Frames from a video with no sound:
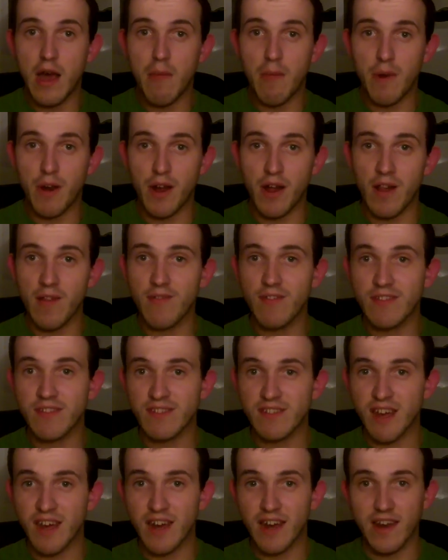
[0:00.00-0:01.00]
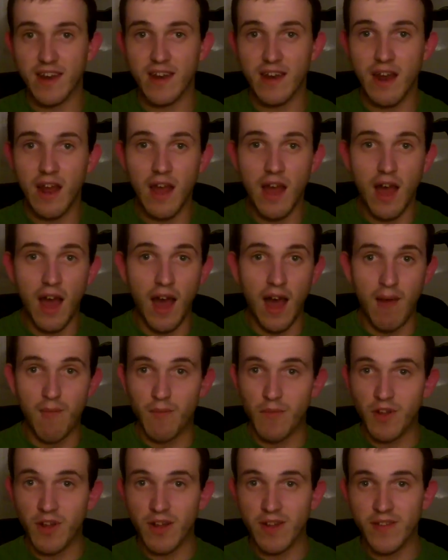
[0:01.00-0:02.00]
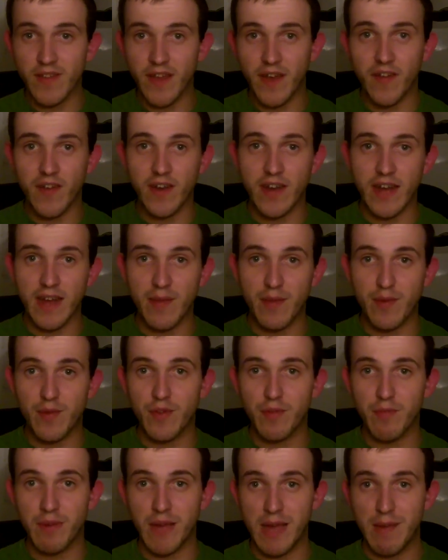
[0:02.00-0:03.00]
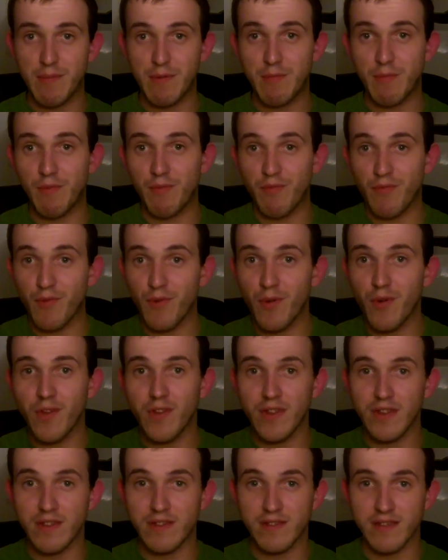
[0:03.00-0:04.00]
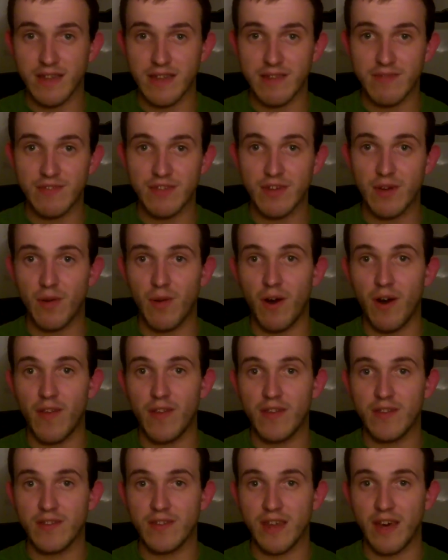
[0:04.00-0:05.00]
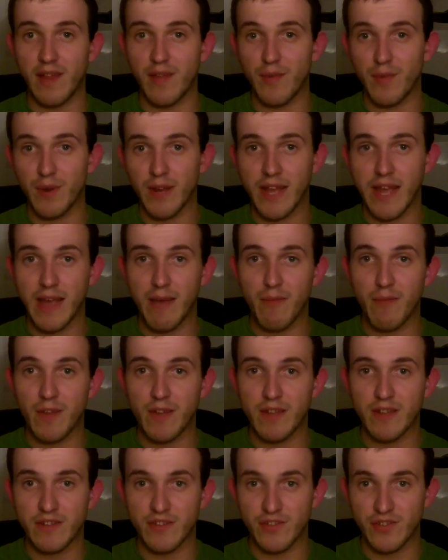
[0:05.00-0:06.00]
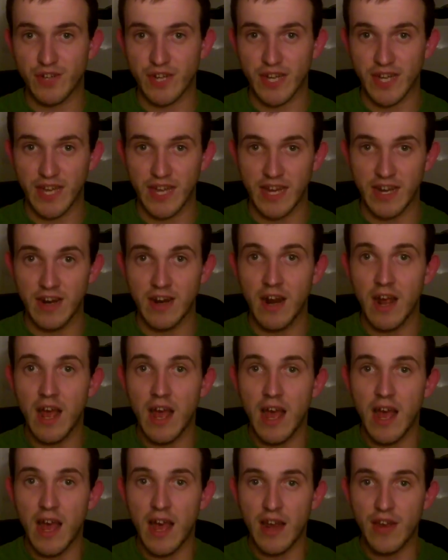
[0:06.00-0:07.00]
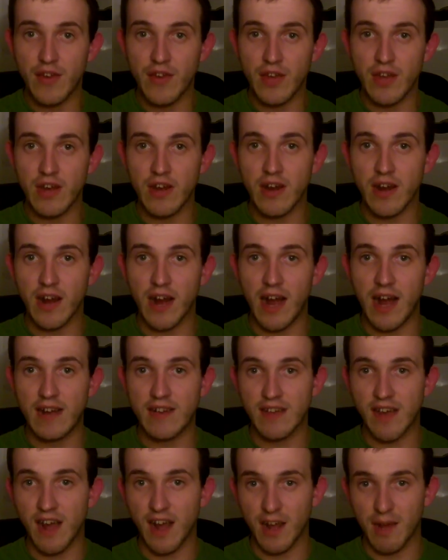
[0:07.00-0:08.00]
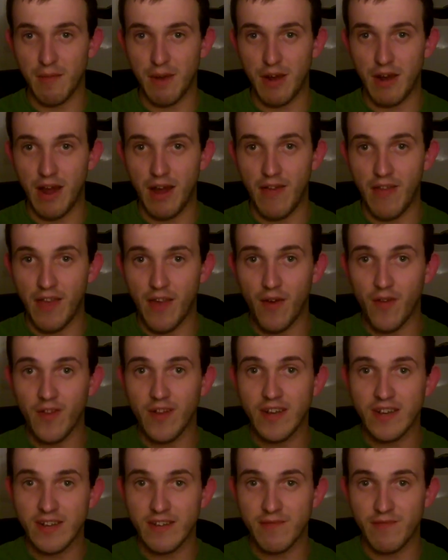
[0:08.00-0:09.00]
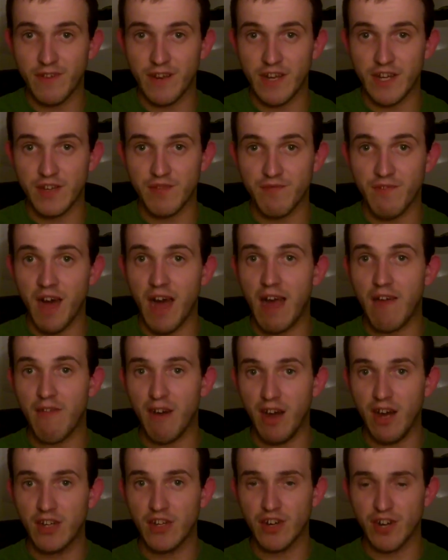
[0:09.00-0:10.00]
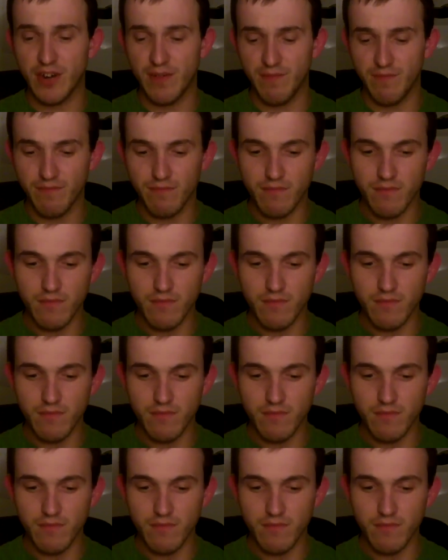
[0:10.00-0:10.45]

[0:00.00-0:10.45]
But all of a sudden, I'm looking the other day through the paper before these Leafs go on this 3-game winless streak here, and you hear a guy talking about how they only need to finish 500